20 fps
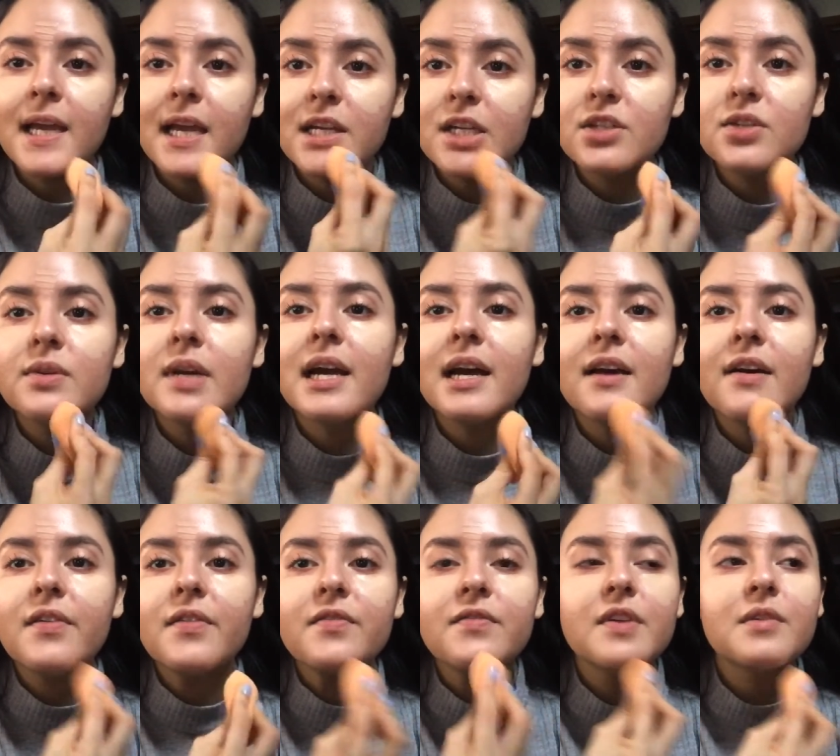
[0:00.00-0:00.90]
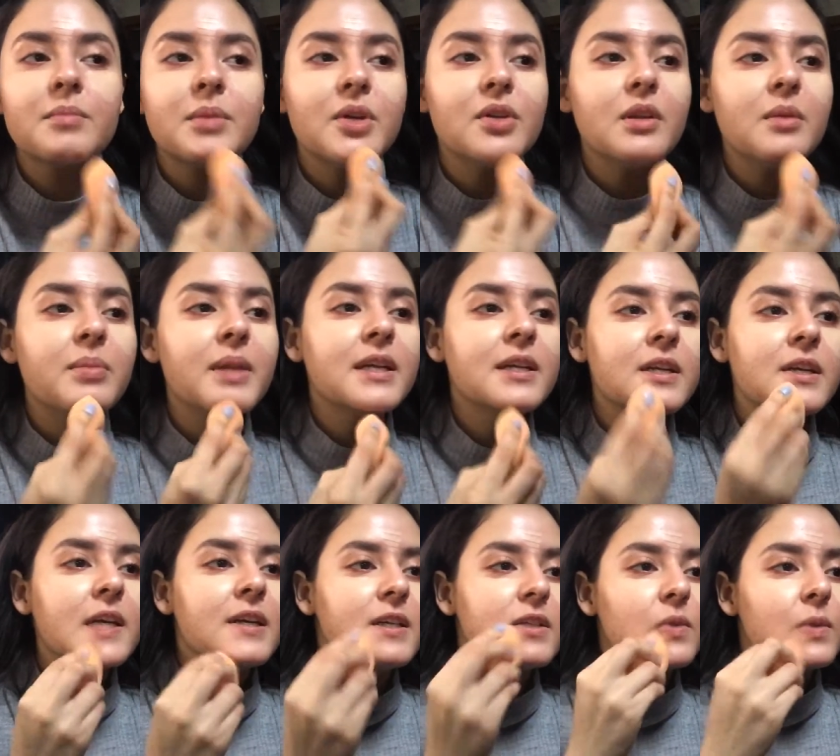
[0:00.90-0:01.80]
I do have a beauty
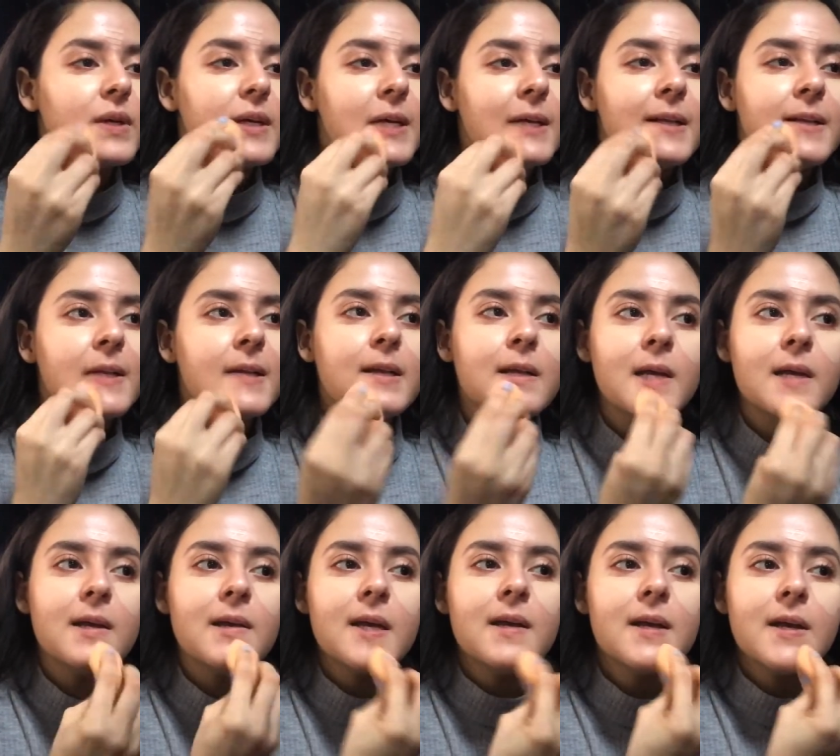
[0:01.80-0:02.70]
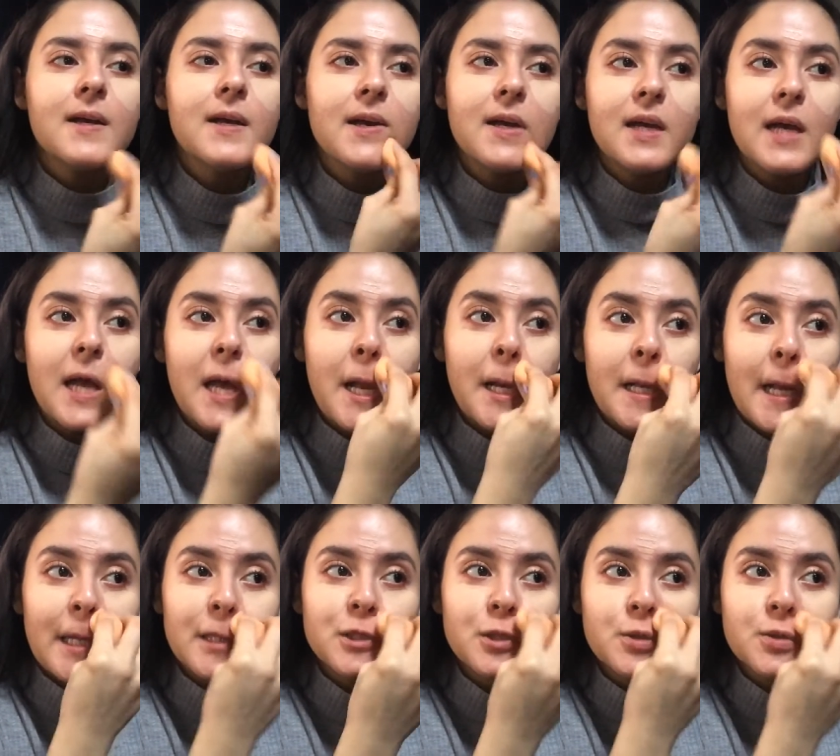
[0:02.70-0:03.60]
blender as well, and
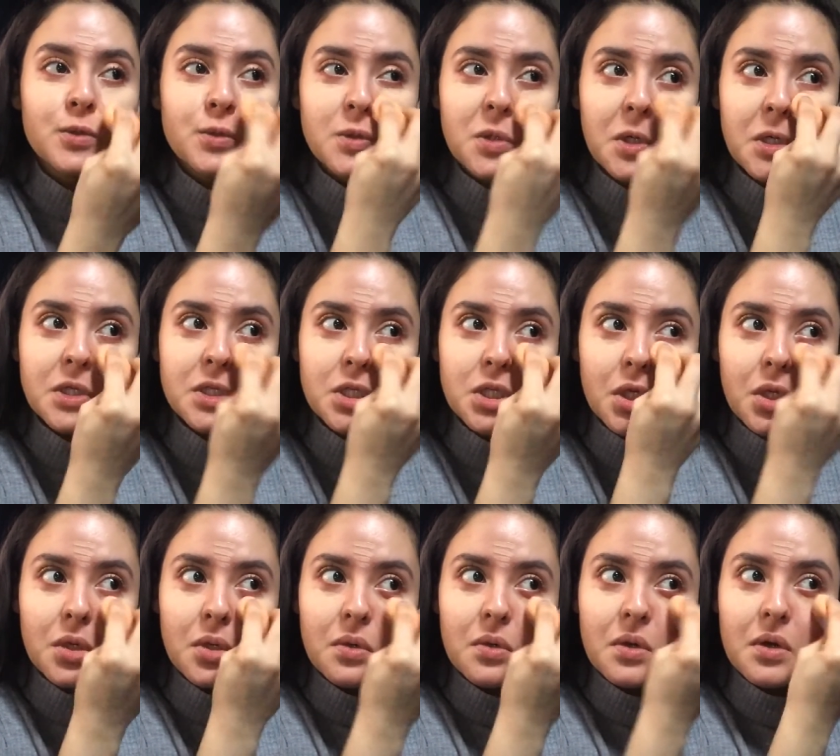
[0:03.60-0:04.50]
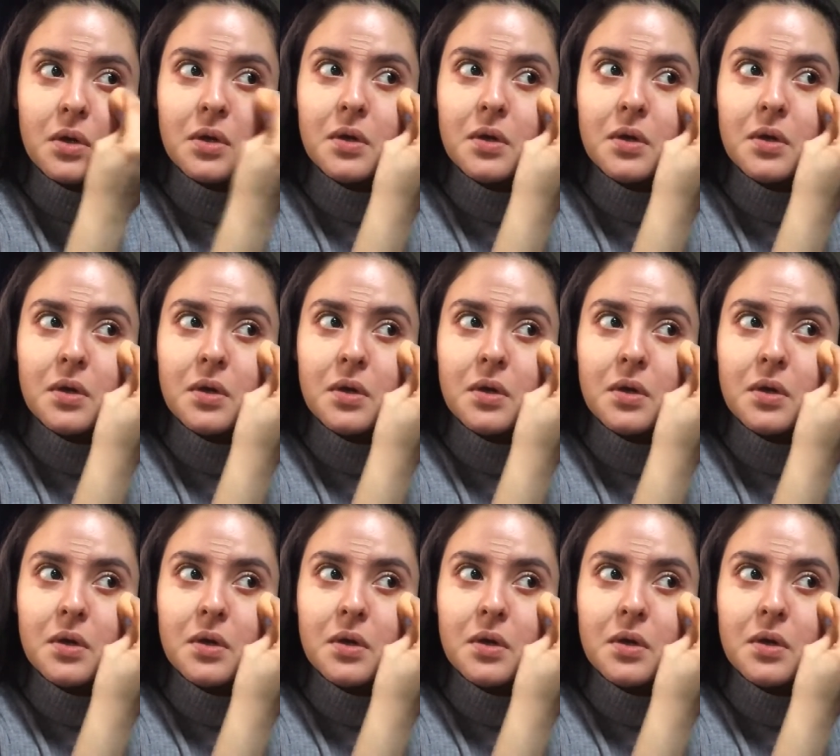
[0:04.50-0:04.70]
that's good too.